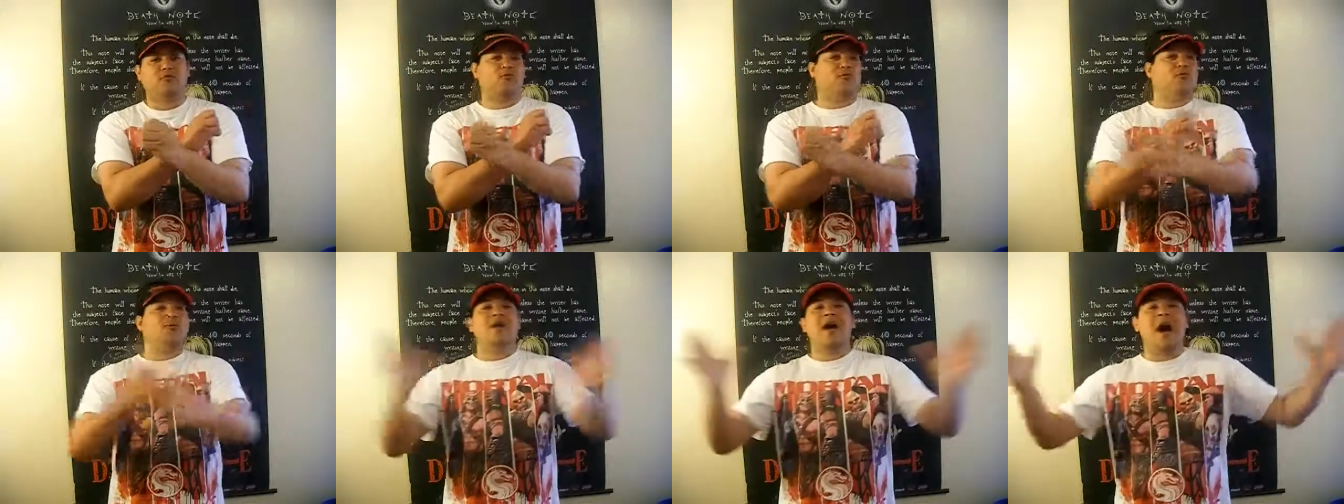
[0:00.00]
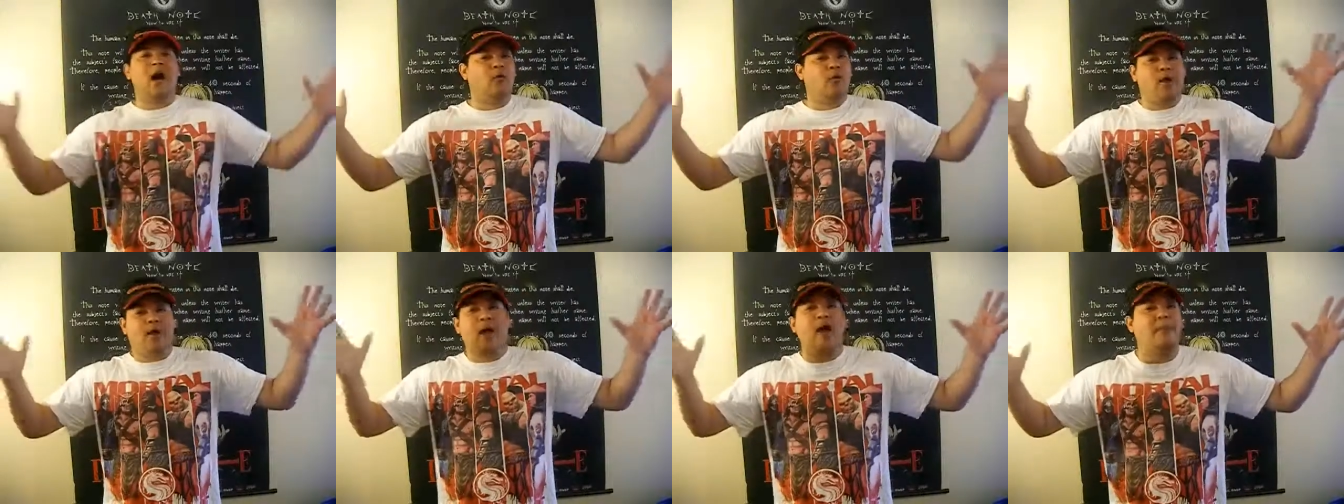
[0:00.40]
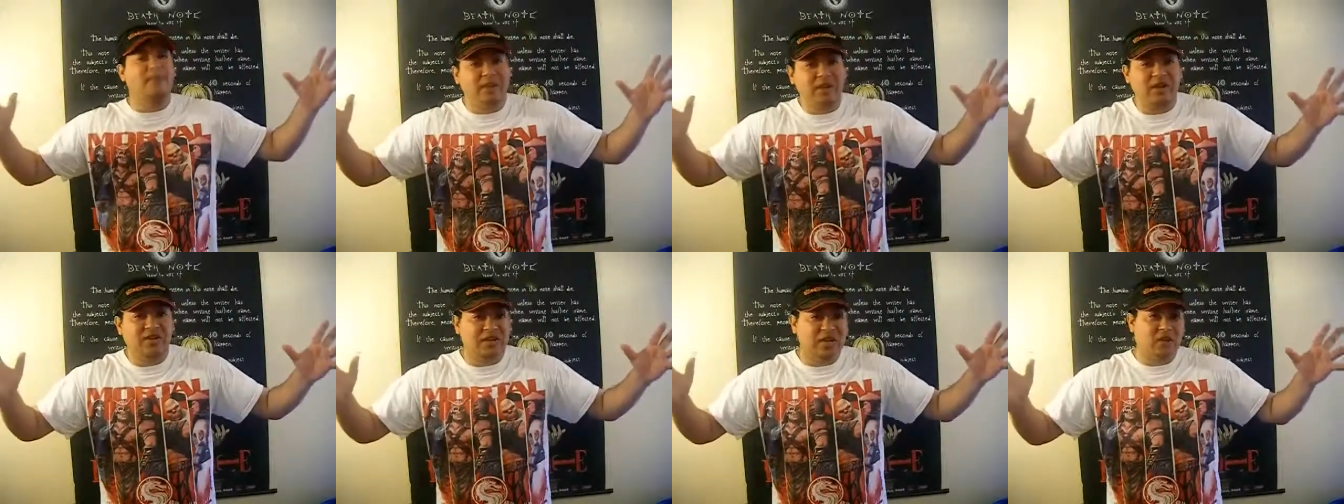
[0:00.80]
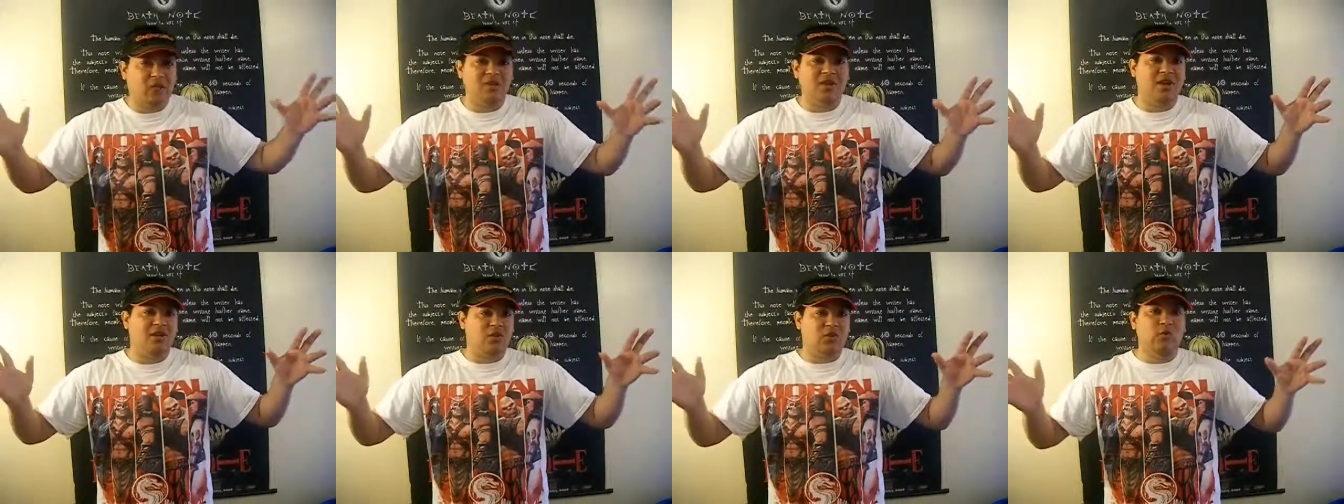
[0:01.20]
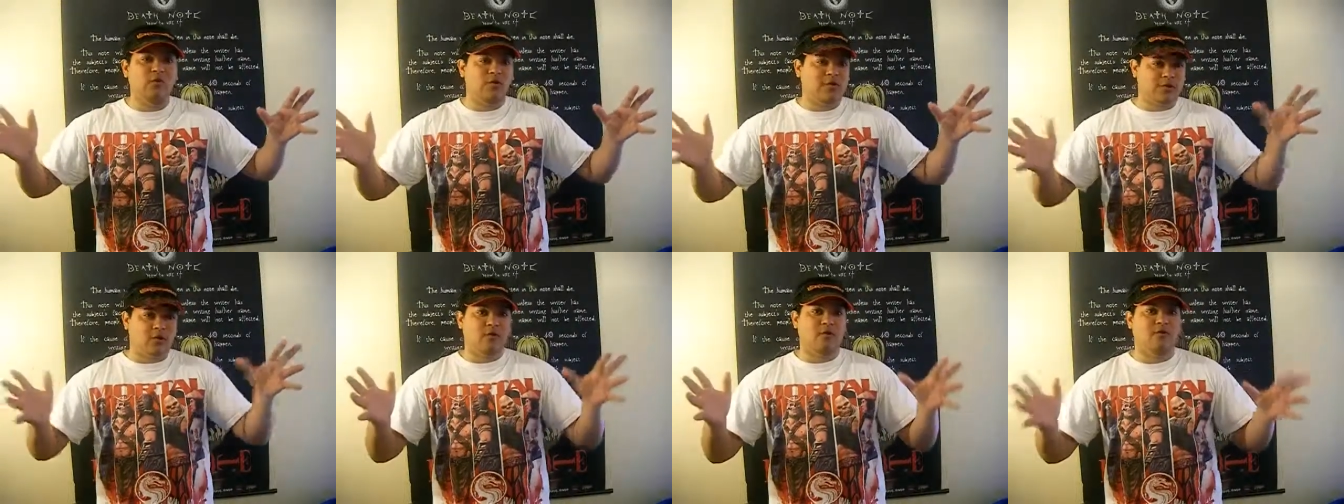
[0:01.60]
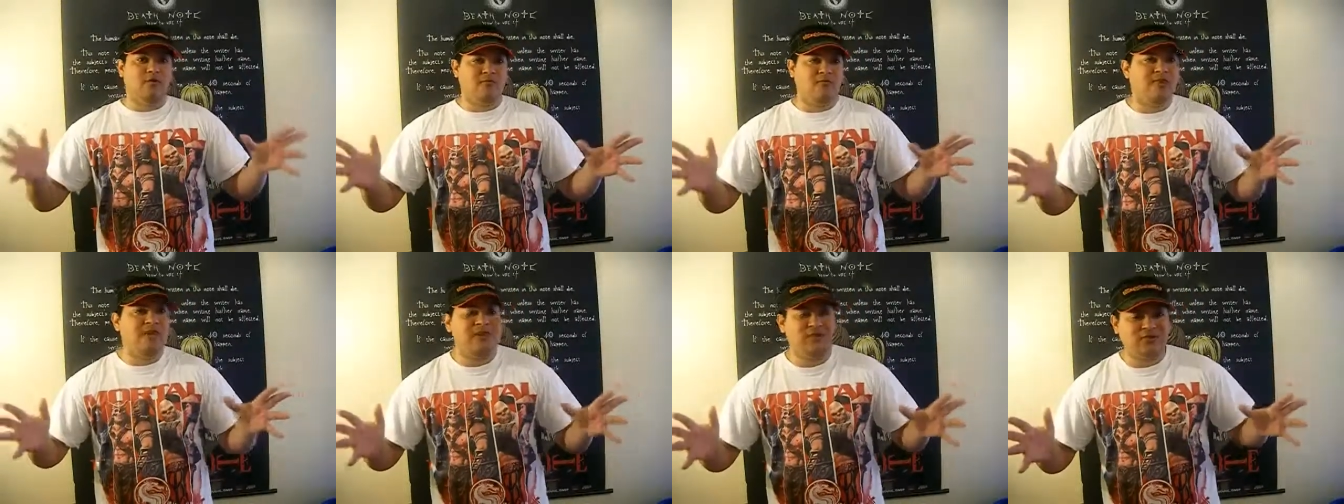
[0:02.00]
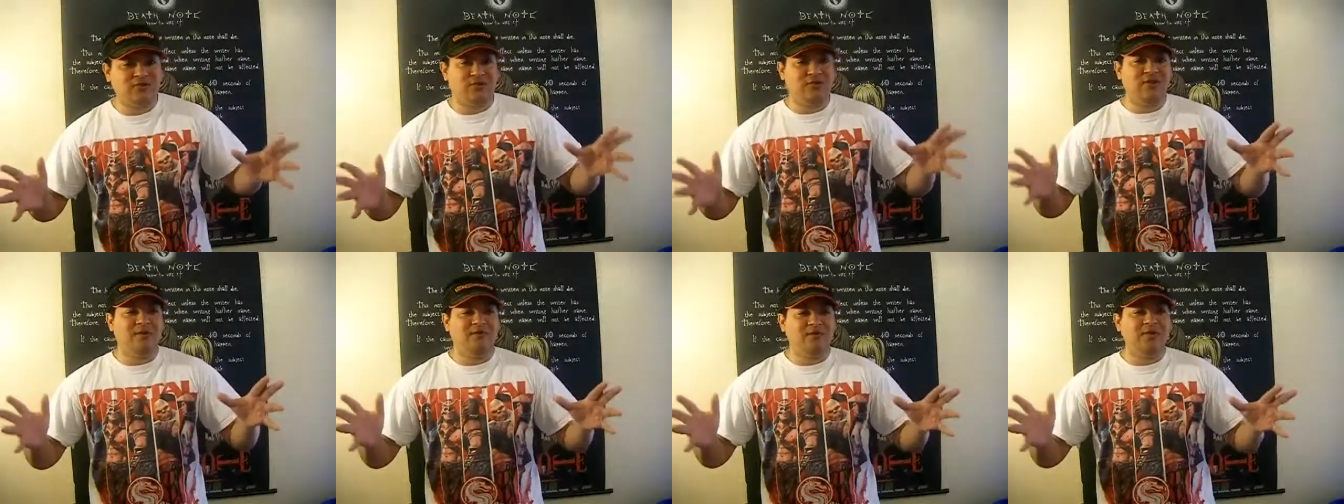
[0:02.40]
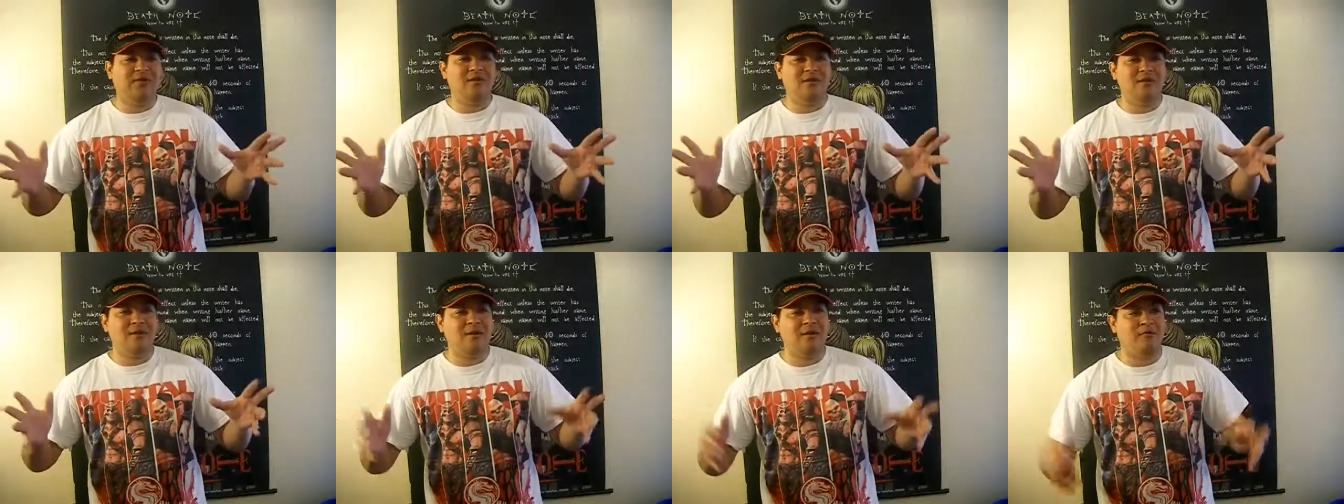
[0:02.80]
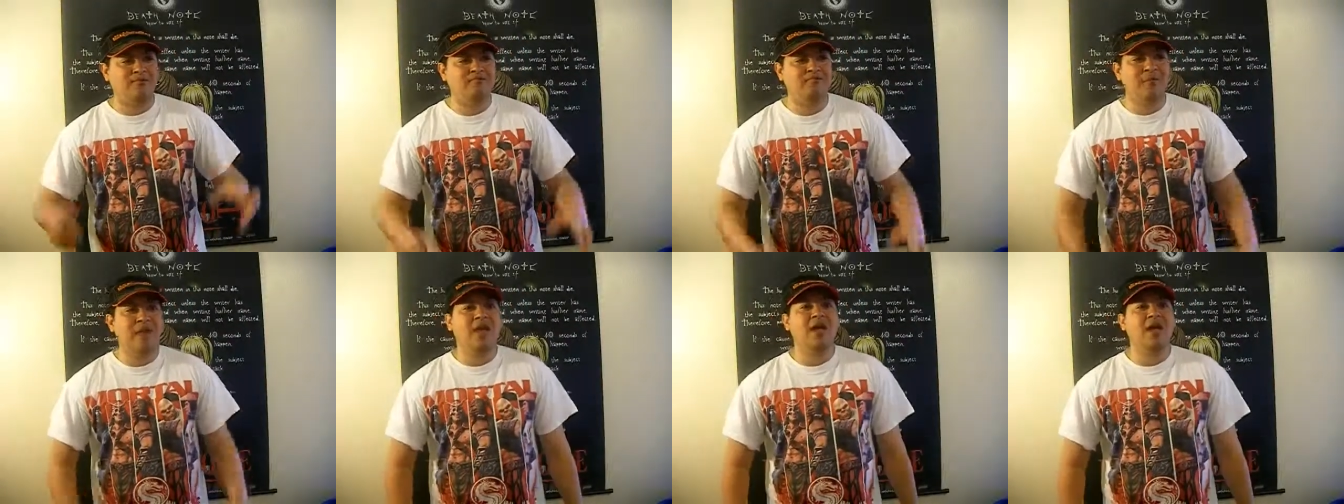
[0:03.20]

three hour epics like when you do with Lord of the Rings or something, you know.